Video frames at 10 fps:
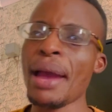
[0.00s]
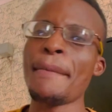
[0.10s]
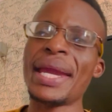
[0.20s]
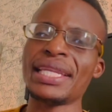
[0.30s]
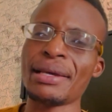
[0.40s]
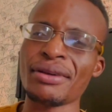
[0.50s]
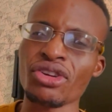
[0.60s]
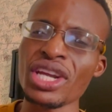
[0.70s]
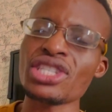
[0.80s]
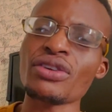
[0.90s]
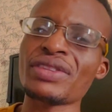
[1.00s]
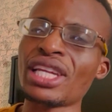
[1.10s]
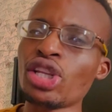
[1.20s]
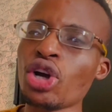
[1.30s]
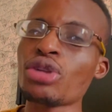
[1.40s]
May the grace of the
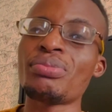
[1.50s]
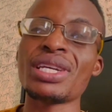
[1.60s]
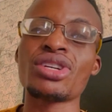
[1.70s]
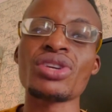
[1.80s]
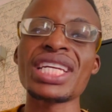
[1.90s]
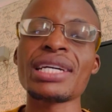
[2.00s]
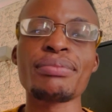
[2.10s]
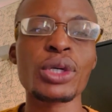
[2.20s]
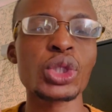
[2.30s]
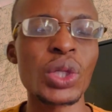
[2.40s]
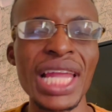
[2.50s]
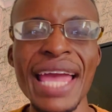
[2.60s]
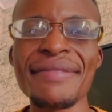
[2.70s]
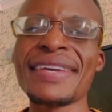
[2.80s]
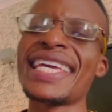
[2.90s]
Lord be great upon your
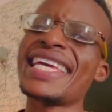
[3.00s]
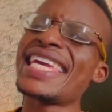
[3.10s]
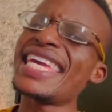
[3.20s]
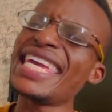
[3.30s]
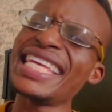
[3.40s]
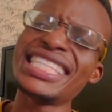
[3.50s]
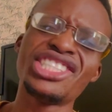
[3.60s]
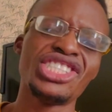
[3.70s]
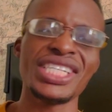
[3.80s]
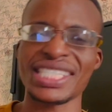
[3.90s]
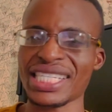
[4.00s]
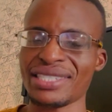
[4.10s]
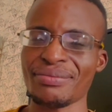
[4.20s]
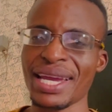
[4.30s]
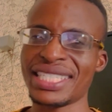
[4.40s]
life in Jesus'
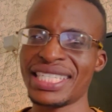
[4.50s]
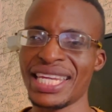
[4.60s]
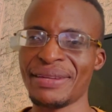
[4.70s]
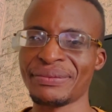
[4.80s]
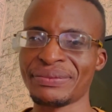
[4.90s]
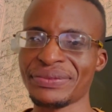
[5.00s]
mighty name.